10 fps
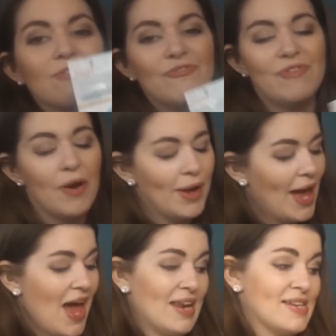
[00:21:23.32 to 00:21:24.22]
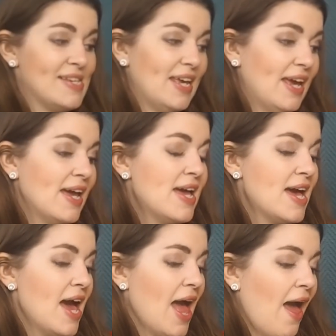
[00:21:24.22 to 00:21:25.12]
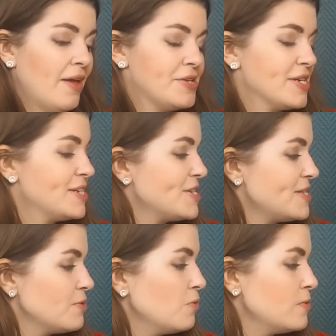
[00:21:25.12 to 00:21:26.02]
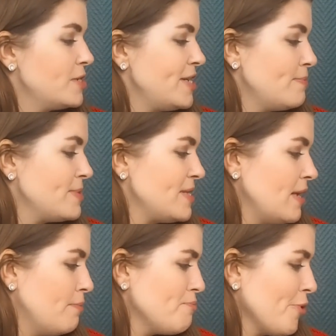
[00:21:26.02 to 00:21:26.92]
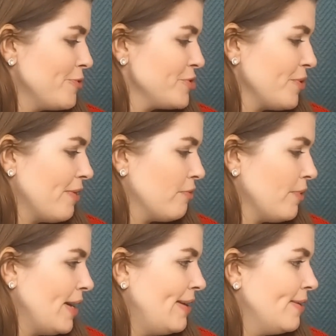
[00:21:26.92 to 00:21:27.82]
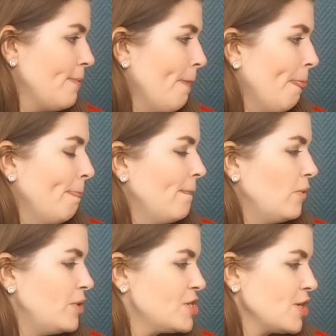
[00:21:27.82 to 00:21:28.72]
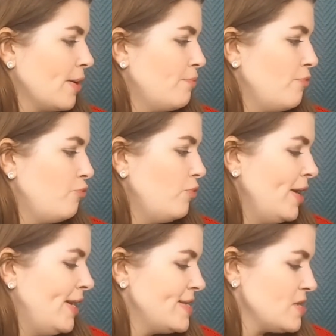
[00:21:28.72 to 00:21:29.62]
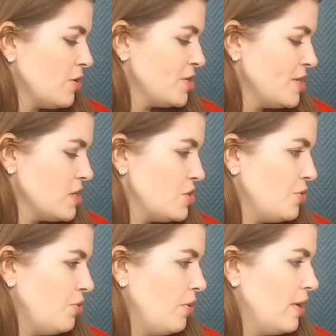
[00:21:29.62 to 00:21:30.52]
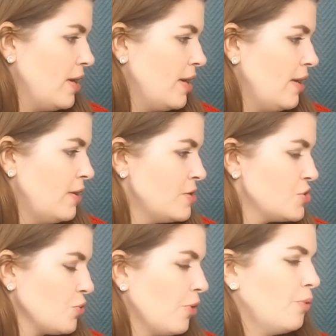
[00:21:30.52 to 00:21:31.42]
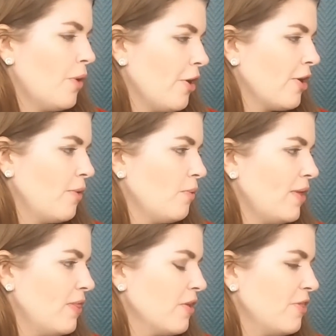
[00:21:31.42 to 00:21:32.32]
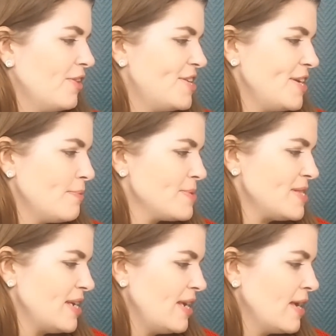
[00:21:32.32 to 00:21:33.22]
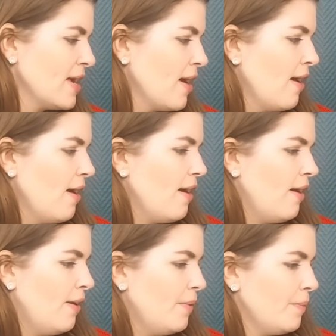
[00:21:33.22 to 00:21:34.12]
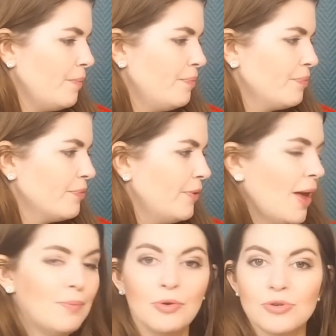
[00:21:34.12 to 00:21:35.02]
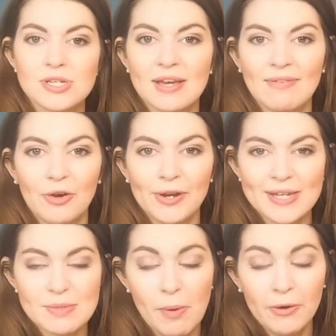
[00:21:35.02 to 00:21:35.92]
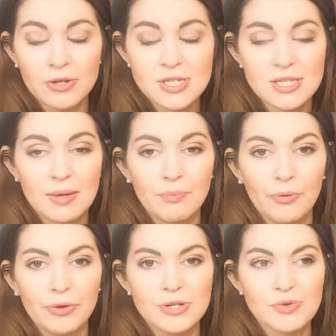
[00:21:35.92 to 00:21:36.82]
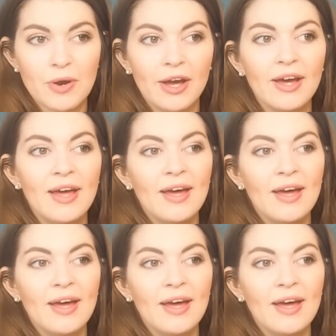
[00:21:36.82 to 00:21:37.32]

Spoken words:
very handy. And it is all DMC embroidery thread, which I'm really starting to enjoy working with DMC. I'm not a very experienced embroiderer,